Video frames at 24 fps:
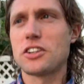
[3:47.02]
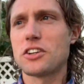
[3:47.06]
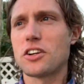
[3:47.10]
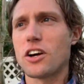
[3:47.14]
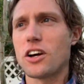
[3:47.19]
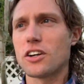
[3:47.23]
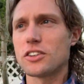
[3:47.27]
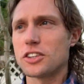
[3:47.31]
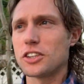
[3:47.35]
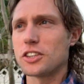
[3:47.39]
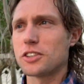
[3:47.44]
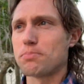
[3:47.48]
at
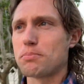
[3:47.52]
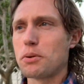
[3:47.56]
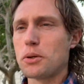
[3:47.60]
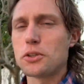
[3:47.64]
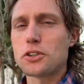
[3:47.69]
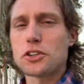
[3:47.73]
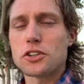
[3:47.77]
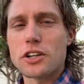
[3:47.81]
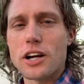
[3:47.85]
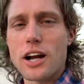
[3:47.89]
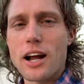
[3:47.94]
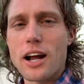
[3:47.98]
all, just
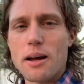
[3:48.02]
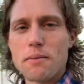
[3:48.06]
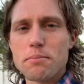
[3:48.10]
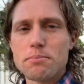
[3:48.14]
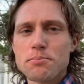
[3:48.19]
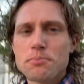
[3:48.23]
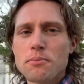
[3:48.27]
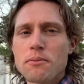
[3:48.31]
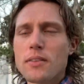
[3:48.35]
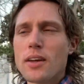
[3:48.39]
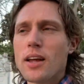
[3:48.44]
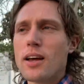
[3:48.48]
bootstrap.
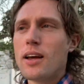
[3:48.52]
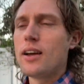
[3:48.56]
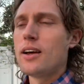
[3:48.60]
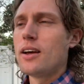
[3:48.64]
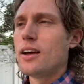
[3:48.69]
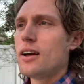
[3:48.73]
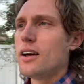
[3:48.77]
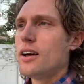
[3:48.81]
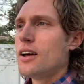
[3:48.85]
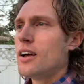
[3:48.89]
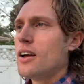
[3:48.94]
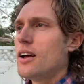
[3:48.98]

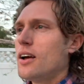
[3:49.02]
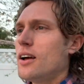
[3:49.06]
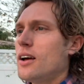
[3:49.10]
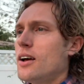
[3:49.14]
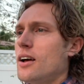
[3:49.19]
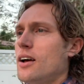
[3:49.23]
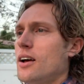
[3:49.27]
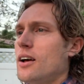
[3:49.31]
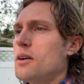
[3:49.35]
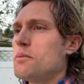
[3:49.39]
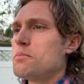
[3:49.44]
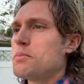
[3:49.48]

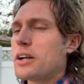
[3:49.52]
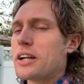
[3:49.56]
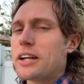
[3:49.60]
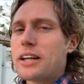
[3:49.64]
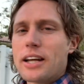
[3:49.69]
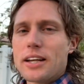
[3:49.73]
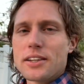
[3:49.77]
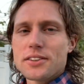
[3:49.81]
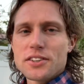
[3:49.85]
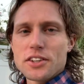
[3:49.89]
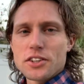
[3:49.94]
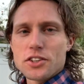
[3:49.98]
But it
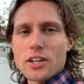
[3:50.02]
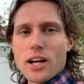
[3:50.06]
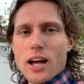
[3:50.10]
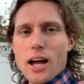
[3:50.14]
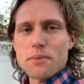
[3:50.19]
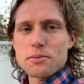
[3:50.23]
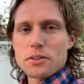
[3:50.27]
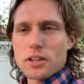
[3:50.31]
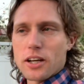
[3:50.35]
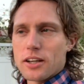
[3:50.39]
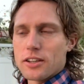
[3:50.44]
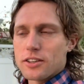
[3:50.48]
gets the
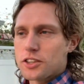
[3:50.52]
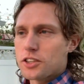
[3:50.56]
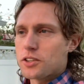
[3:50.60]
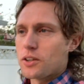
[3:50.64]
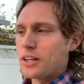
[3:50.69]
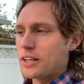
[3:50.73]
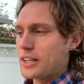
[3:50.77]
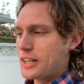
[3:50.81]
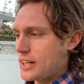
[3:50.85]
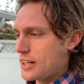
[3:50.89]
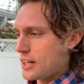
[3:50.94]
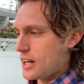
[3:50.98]
job done. So
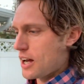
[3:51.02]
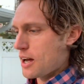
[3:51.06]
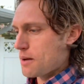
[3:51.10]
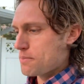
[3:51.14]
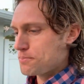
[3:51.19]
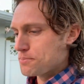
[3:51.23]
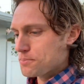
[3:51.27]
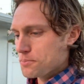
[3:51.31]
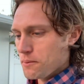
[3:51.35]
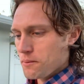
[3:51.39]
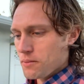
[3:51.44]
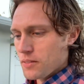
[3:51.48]
I get up
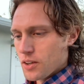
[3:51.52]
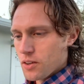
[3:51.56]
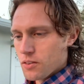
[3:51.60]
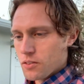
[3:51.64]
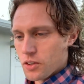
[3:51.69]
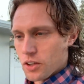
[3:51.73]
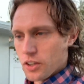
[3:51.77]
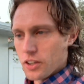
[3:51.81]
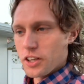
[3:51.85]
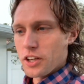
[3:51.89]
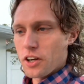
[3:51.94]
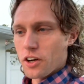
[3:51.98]

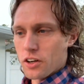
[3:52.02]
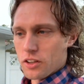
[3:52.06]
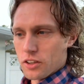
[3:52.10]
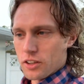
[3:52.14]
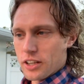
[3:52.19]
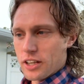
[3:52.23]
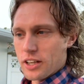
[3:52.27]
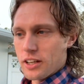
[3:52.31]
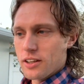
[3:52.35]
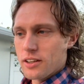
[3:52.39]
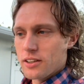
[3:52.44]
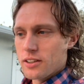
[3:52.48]
really
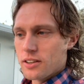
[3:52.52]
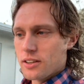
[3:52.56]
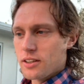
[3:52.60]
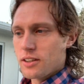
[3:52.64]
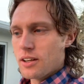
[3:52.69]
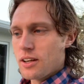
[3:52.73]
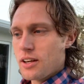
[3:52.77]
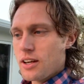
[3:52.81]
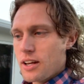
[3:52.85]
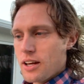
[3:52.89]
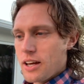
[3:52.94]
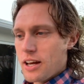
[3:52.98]
early
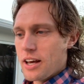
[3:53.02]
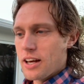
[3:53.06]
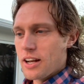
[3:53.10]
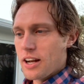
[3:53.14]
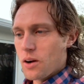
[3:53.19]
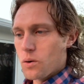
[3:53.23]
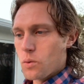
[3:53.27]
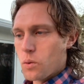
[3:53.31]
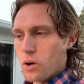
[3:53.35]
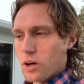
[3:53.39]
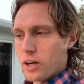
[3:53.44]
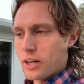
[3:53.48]
and
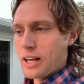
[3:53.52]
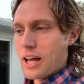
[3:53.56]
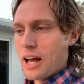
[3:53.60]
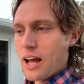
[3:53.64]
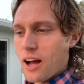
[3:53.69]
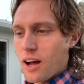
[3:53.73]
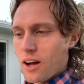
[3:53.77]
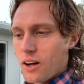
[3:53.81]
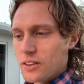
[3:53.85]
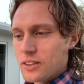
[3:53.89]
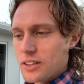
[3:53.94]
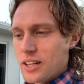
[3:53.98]
I work
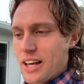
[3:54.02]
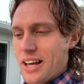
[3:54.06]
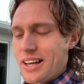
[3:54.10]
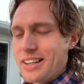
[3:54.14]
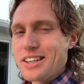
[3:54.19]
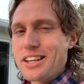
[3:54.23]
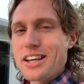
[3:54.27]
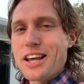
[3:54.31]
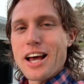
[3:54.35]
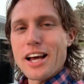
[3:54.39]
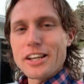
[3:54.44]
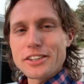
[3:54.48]
out. And
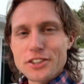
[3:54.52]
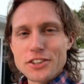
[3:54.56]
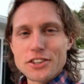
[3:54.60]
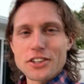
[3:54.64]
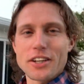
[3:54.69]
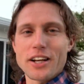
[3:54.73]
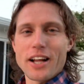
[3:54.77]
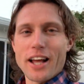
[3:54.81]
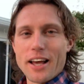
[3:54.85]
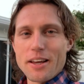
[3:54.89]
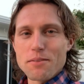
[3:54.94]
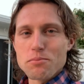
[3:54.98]

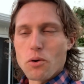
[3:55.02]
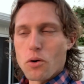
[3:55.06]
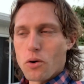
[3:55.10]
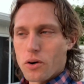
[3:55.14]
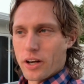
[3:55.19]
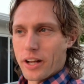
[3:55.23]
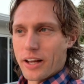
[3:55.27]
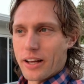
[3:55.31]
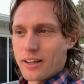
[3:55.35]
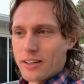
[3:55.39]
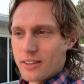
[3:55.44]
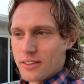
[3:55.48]
yesterday
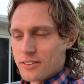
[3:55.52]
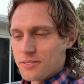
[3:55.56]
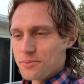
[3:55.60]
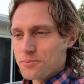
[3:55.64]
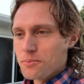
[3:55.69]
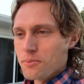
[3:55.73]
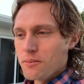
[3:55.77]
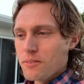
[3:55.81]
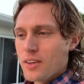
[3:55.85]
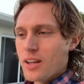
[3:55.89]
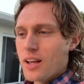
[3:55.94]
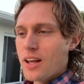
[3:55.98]
morning,
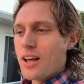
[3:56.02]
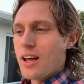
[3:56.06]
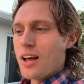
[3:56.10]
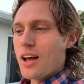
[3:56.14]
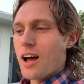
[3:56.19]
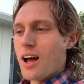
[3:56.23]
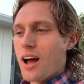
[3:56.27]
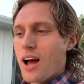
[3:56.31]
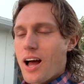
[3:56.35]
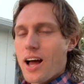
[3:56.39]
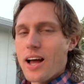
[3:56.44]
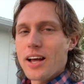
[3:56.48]

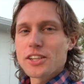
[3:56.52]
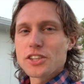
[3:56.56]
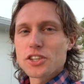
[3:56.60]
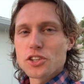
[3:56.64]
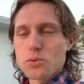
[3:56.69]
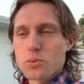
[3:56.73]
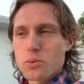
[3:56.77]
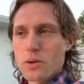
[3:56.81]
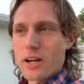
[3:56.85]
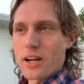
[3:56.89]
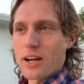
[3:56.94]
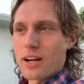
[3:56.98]
I
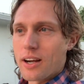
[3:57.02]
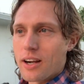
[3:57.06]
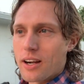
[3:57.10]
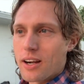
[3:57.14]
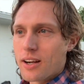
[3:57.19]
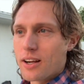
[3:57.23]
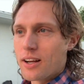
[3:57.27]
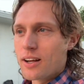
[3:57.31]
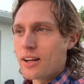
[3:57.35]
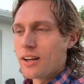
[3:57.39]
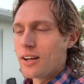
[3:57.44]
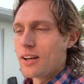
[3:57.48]

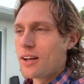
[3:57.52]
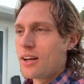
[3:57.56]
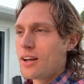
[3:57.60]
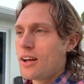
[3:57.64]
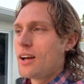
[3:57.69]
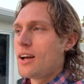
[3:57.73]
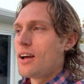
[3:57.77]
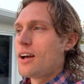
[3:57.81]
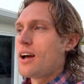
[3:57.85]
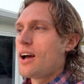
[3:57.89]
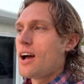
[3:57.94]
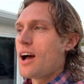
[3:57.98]
swear,
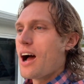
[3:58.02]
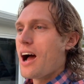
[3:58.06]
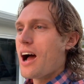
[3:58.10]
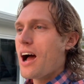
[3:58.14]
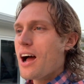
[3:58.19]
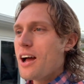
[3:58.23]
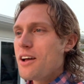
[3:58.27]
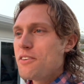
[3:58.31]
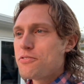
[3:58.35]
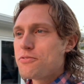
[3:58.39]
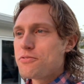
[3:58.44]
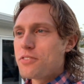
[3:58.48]

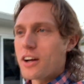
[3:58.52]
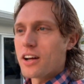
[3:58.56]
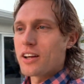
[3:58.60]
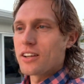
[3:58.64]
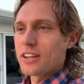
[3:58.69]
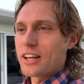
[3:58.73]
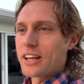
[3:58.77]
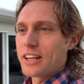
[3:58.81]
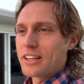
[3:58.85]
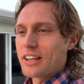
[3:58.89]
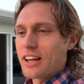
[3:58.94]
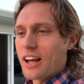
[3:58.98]
I felt
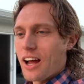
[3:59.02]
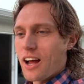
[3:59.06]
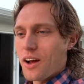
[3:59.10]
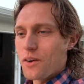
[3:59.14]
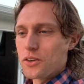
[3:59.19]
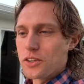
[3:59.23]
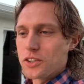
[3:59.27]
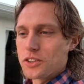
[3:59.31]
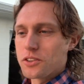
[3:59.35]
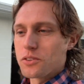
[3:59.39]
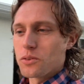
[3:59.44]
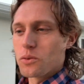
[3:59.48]
like I
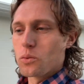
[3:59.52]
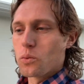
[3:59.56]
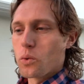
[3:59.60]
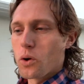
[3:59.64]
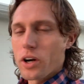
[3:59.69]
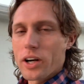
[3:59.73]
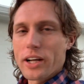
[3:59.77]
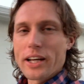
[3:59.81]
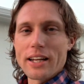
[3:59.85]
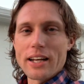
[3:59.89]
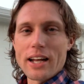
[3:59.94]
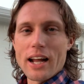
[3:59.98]
was
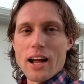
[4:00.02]
working